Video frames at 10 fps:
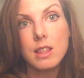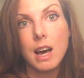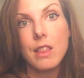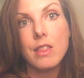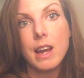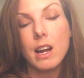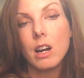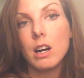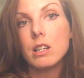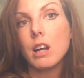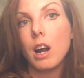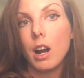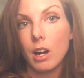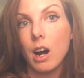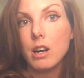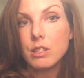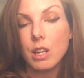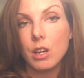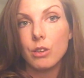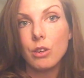that they are
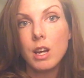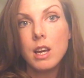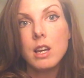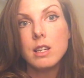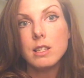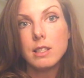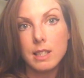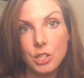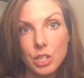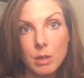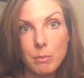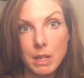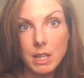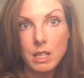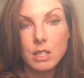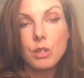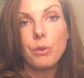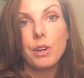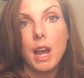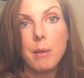also sentient beings
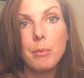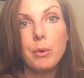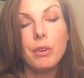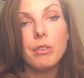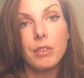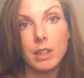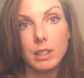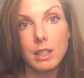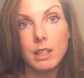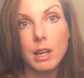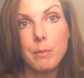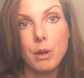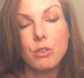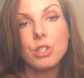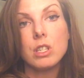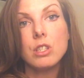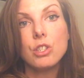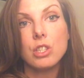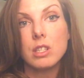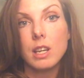who are capable of feeling
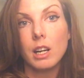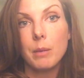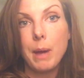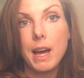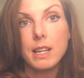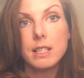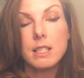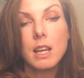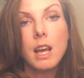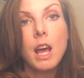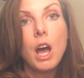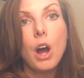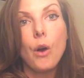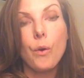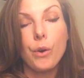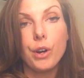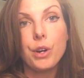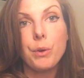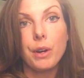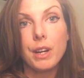emotions just like our pets, or
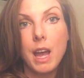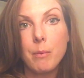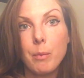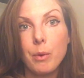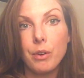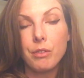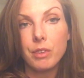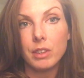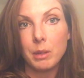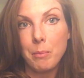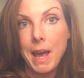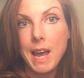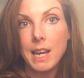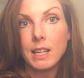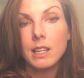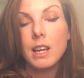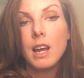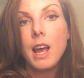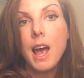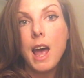who are capable of feeling pain
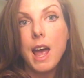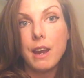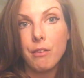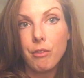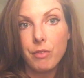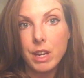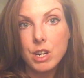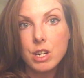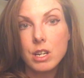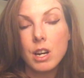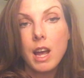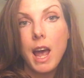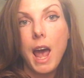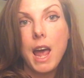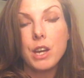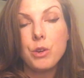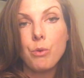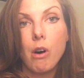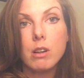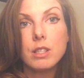and fear, and
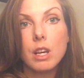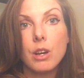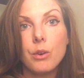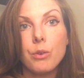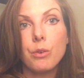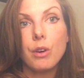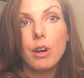who also